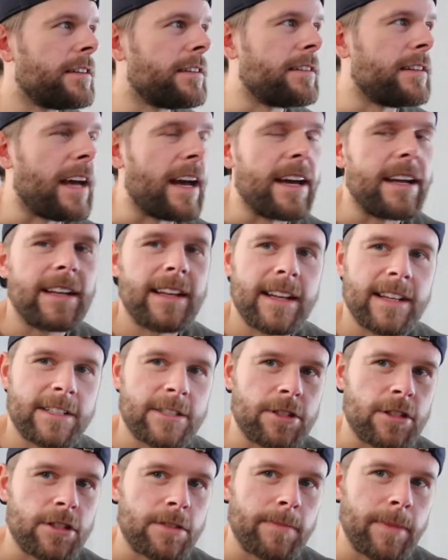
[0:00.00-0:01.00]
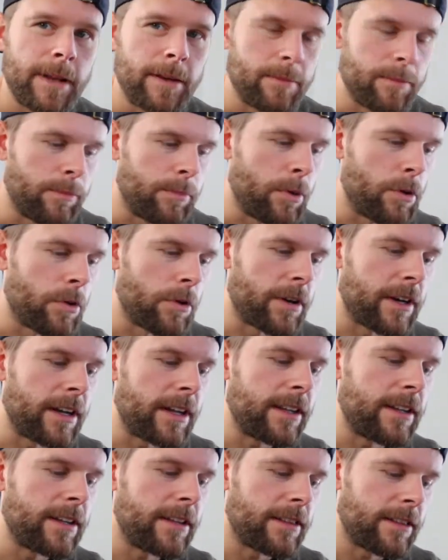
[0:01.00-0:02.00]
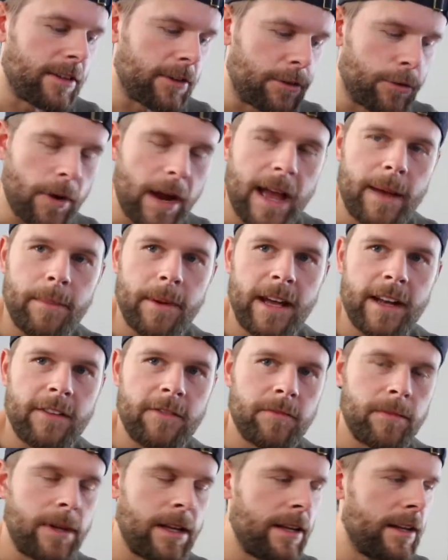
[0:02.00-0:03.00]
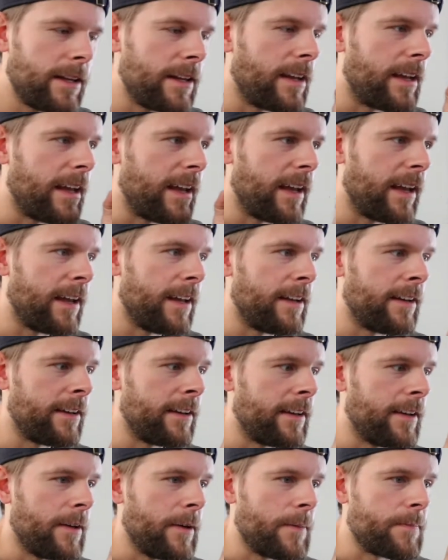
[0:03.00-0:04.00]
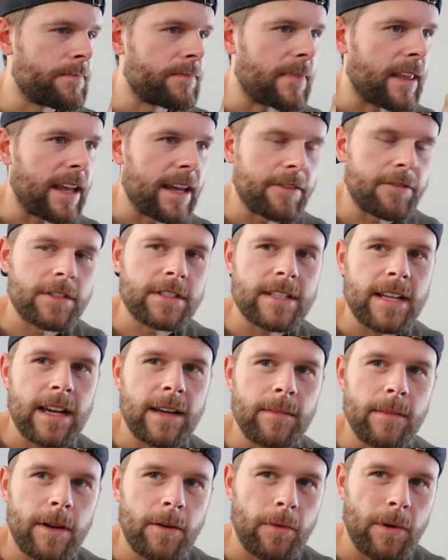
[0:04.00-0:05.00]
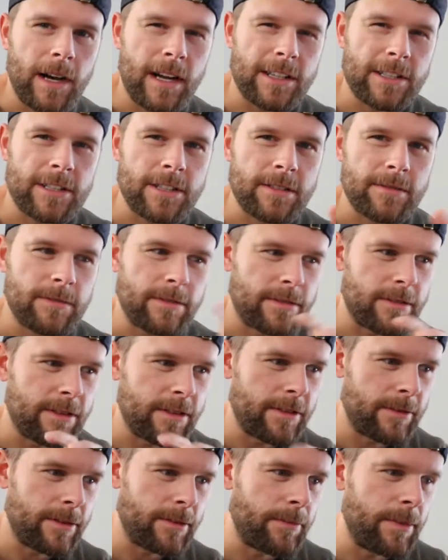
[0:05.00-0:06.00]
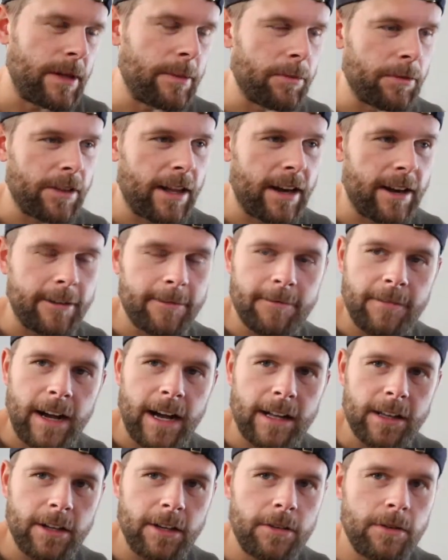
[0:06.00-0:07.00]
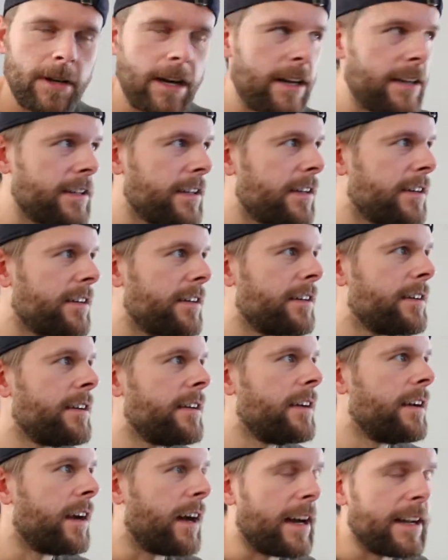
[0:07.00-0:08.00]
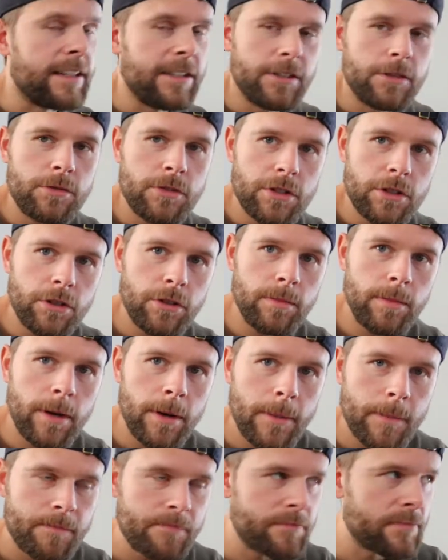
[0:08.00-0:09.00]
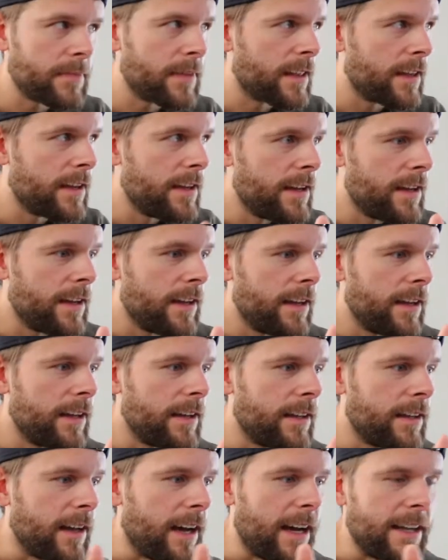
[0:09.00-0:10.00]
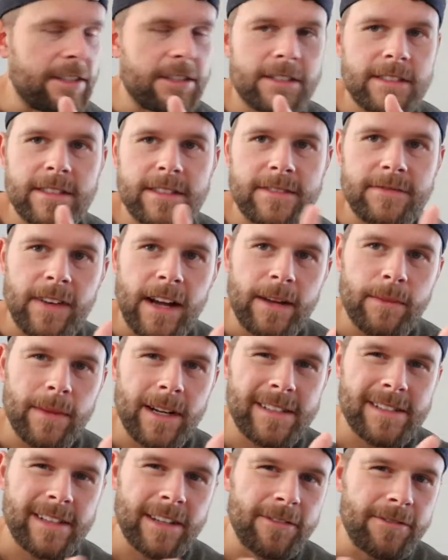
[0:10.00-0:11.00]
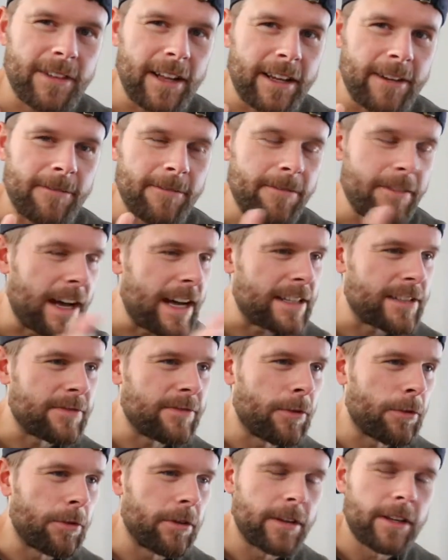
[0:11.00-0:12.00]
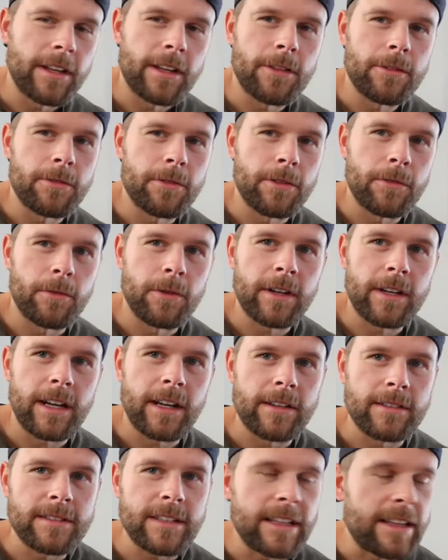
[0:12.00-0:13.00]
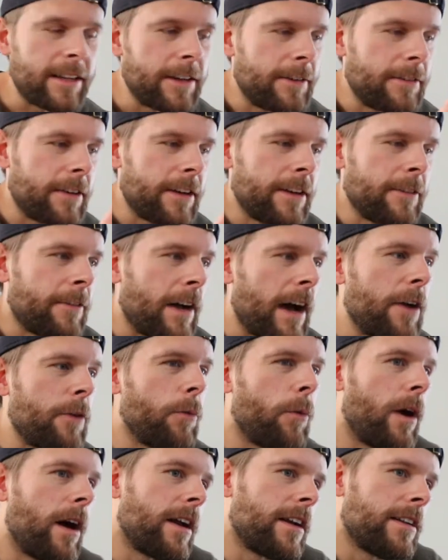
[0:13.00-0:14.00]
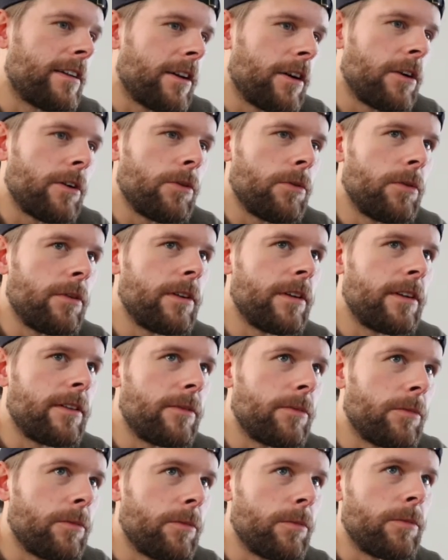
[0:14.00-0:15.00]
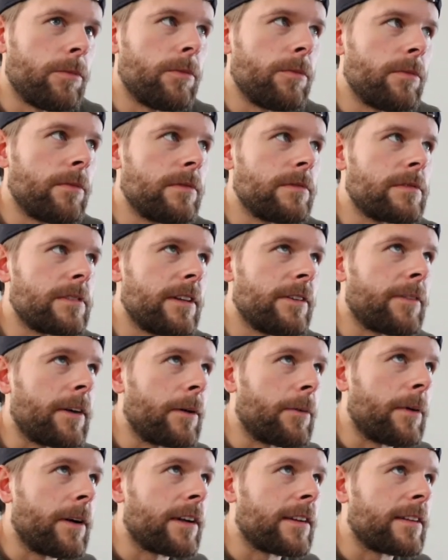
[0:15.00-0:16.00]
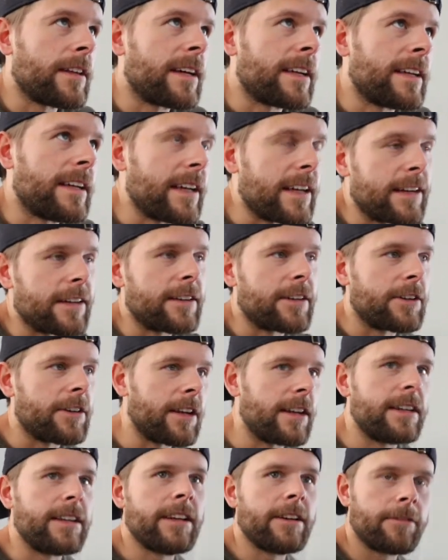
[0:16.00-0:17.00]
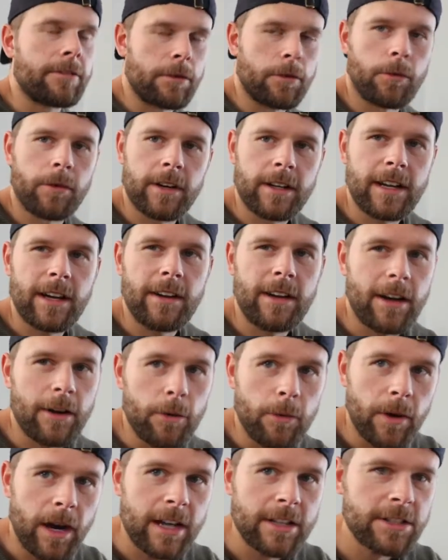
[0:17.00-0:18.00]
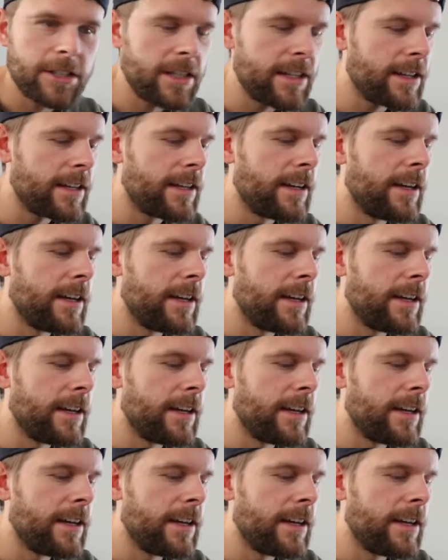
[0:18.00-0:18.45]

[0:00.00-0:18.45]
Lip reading: that has just been boring the crap out of me. And every time I watch people that I follow on here, on YouTube, I just find myself like fast forwarding through the workouts. And if I want to know, if I want to like get a good idea for a workout, I'll watch it.